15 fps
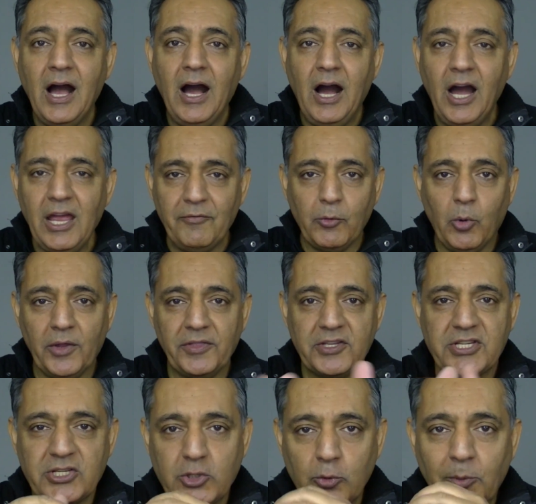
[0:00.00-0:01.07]
Hi everyone,
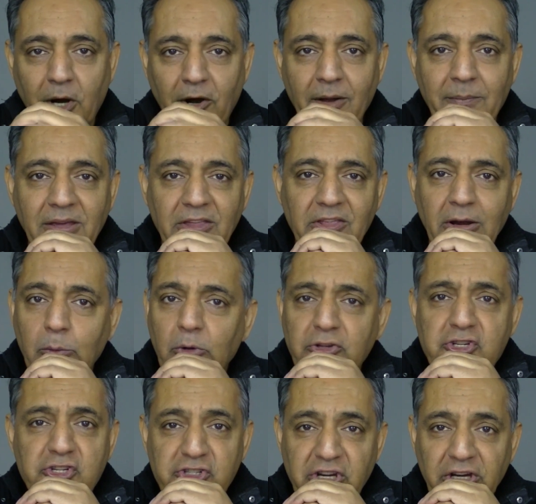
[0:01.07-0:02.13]
this is Umar Hamid, and I want
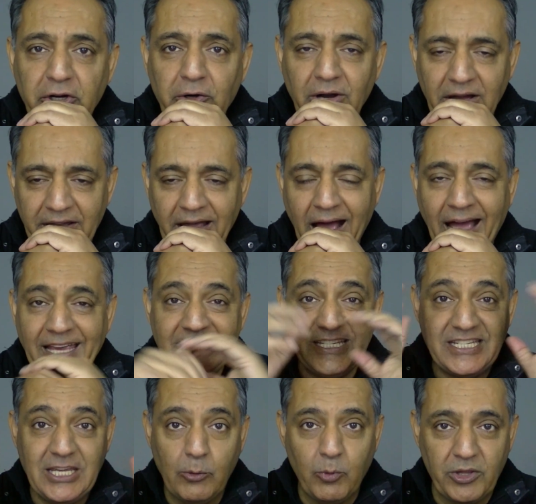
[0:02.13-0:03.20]
to share an
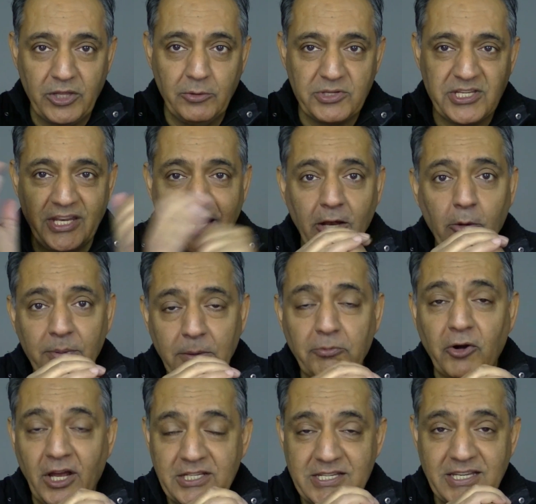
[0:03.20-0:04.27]
idea with you. It's an NLP
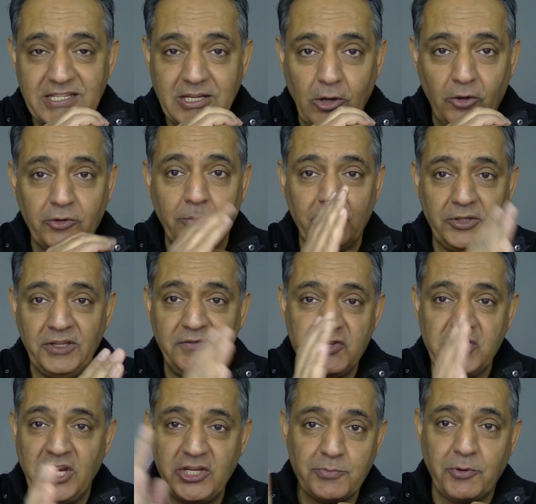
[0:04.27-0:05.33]
process called the belief
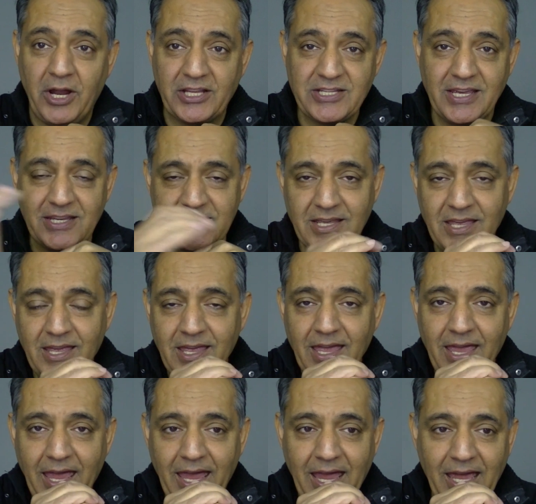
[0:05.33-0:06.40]
change process,
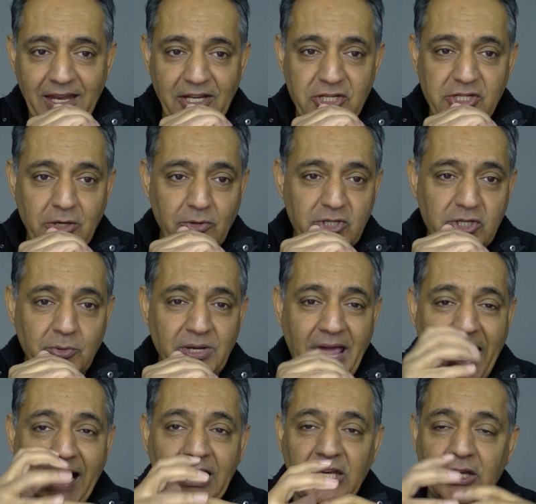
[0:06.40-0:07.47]
and it shows you an
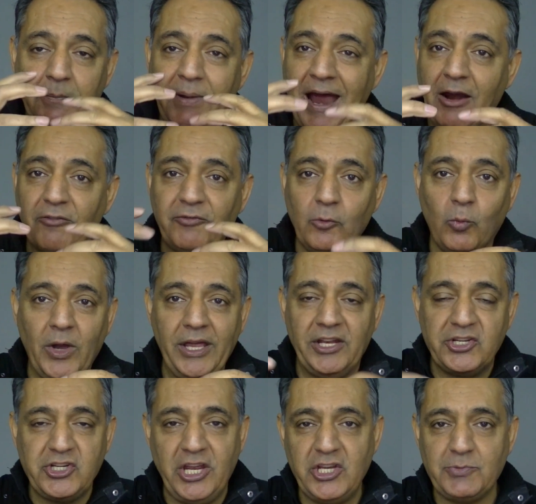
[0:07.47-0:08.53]
elegant, powerful way to
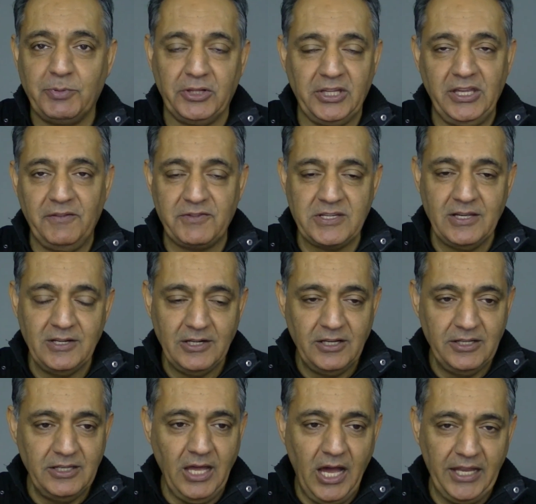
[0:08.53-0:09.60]
change beliefs,
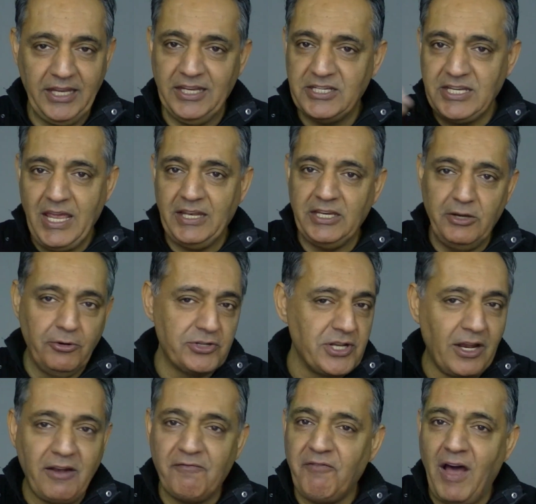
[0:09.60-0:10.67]
not in 10 years,
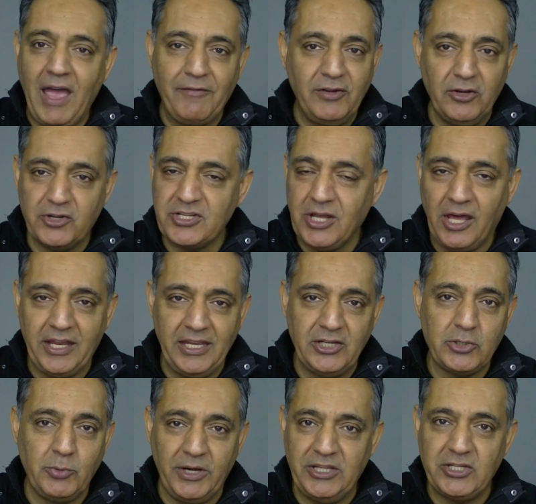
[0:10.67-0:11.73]
not in 5 years, not in
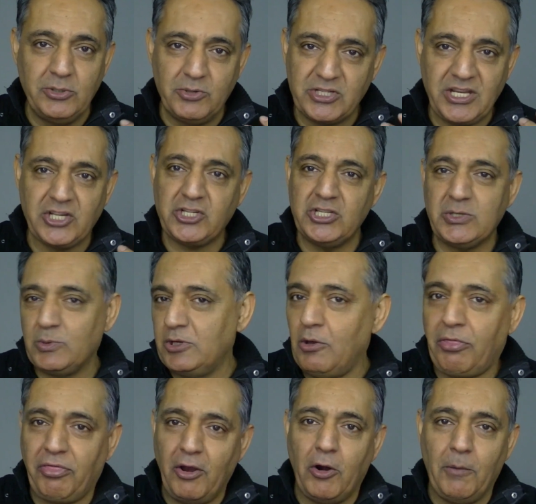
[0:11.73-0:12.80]
22 sessions with your
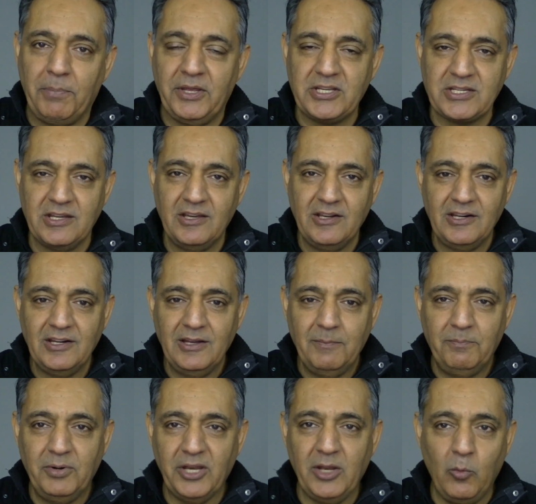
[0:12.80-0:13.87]
therapist,
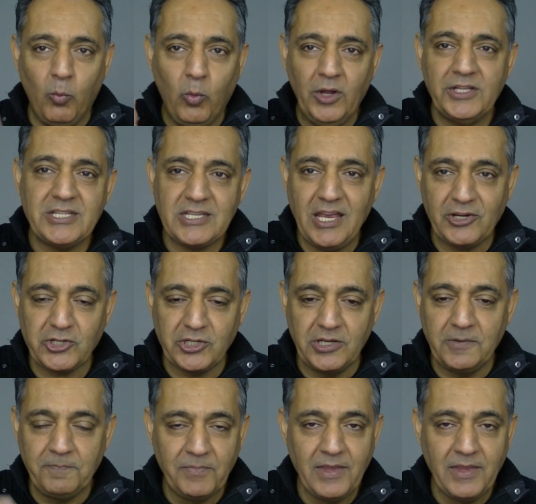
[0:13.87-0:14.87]
but in one session.